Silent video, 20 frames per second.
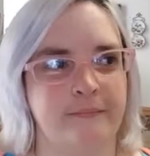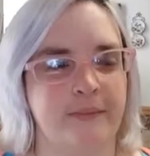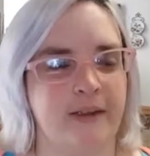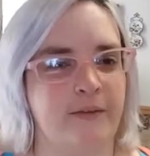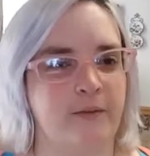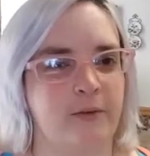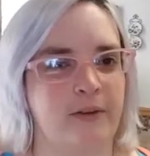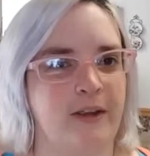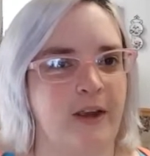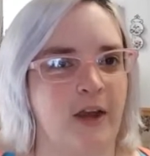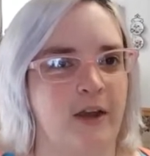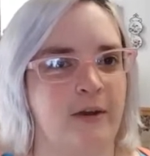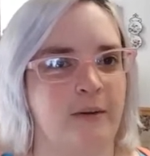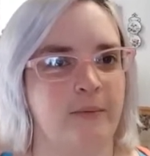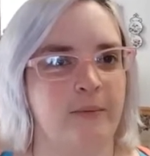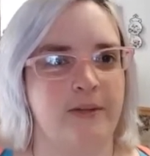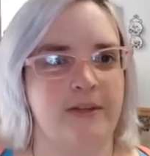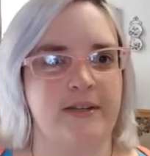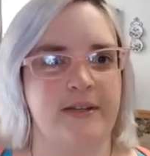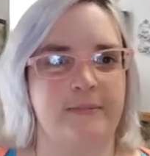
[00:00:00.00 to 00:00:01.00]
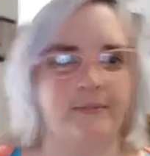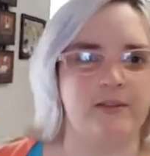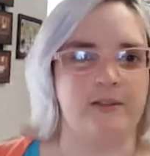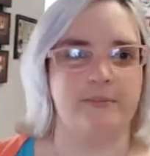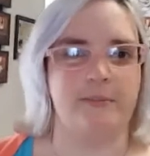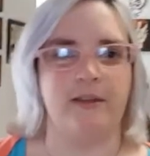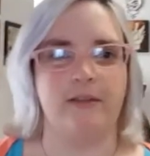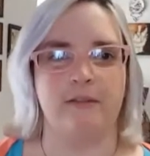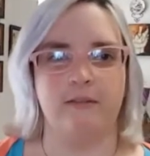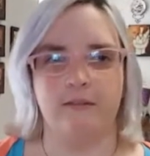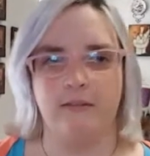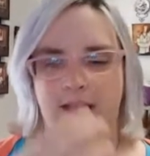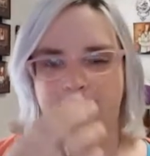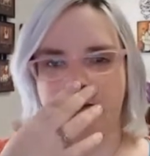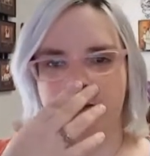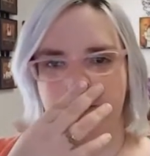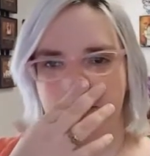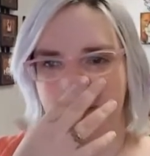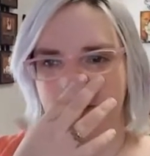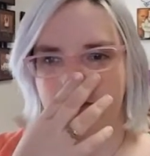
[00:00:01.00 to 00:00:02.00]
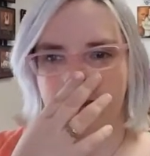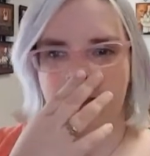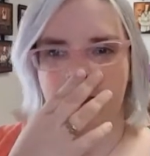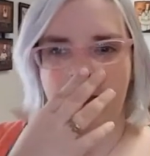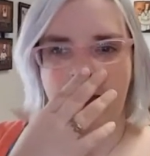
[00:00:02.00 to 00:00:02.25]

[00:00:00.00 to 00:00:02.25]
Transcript: I've only gotten it one time this month, last month.